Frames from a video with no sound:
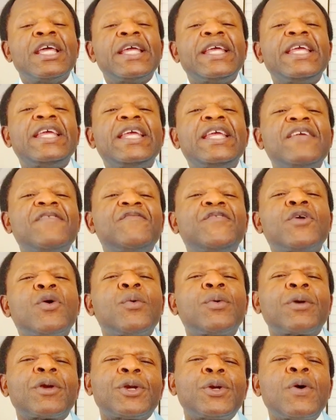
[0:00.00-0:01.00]
If you
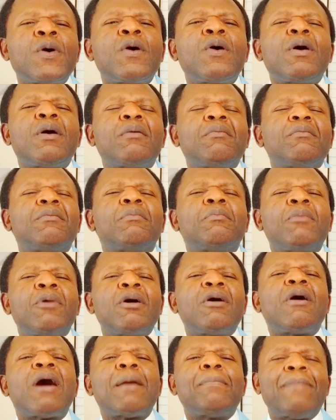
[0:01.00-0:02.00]
want to know
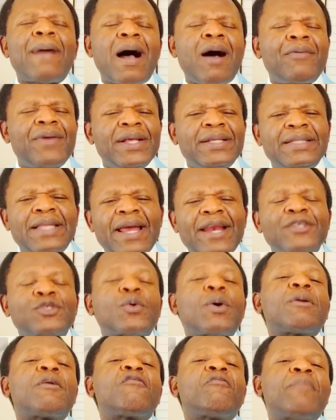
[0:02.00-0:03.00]
more about it, that is
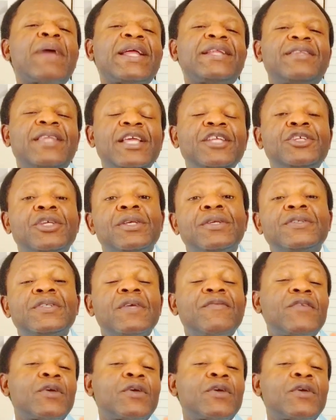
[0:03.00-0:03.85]
one of my teachings.